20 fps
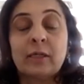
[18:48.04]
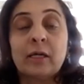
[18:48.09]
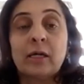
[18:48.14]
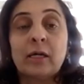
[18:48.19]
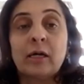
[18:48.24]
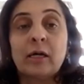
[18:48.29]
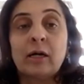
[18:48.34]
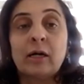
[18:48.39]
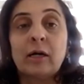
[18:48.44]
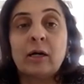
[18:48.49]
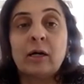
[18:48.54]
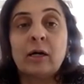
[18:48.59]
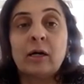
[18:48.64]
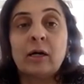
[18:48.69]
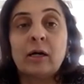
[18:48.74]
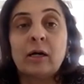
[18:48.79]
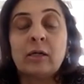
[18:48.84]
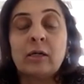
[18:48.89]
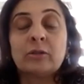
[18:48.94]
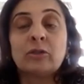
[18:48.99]

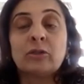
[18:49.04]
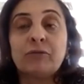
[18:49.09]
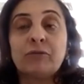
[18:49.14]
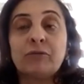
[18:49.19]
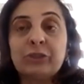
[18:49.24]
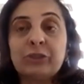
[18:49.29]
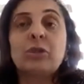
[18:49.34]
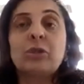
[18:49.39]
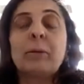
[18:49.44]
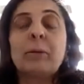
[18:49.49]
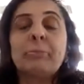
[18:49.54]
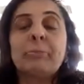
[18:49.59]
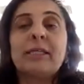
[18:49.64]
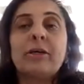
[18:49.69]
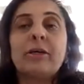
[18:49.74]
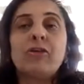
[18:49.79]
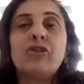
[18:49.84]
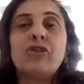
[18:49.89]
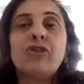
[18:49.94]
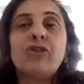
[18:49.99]
So we took up the
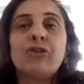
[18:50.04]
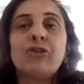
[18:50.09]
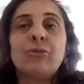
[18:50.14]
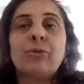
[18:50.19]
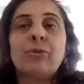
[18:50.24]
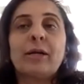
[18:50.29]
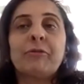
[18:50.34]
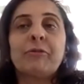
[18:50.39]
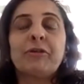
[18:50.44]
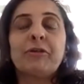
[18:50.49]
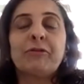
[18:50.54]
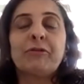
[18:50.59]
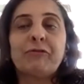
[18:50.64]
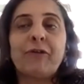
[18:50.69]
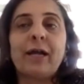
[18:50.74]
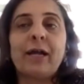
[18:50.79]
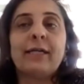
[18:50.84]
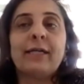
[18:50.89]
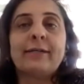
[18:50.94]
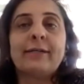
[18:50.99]
issue and we
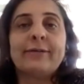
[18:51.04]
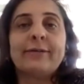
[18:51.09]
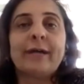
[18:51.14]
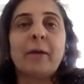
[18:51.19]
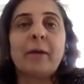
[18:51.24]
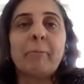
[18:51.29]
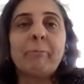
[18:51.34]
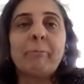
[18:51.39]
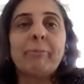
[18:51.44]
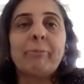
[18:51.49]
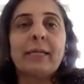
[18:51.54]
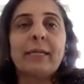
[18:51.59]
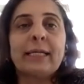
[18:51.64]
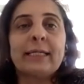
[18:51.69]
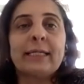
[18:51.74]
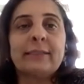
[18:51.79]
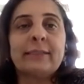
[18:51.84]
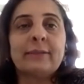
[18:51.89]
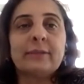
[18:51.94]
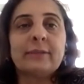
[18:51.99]
filed
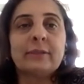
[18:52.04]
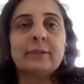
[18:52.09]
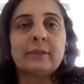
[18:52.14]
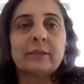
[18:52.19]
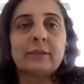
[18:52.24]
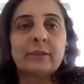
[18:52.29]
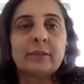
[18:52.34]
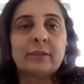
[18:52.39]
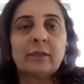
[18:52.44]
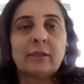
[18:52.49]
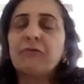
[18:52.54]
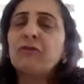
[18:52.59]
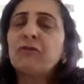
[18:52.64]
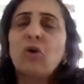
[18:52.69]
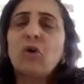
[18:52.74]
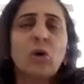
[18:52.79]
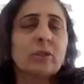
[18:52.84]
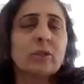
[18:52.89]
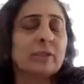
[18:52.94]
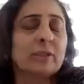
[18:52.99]
complaints. Of
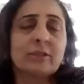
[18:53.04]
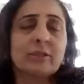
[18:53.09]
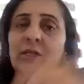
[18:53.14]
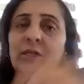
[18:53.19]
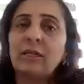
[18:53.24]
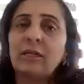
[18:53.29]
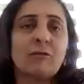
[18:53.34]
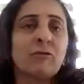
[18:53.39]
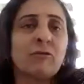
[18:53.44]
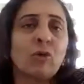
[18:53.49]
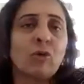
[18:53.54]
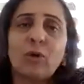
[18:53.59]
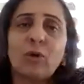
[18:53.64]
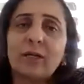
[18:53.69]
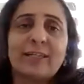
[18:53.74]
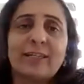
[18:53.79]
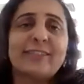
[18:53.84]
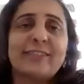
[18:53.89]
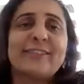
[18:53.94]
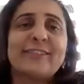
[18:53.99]
course, till now no
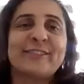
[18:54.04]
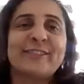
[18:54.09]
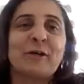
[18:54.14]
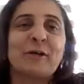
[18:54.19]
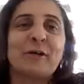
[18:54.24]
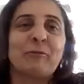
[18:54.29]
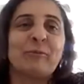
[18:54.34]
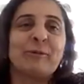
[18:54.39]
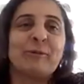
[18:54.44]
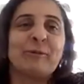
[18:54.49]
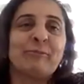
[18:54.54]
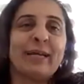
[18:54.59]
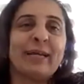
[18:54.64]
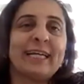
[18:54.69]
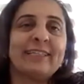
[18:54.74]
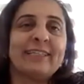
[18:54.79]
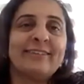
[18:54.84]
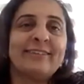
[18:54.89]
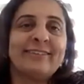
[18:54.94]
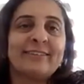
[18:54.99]
arrests have been
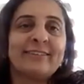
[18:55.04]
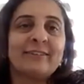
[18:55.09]
made.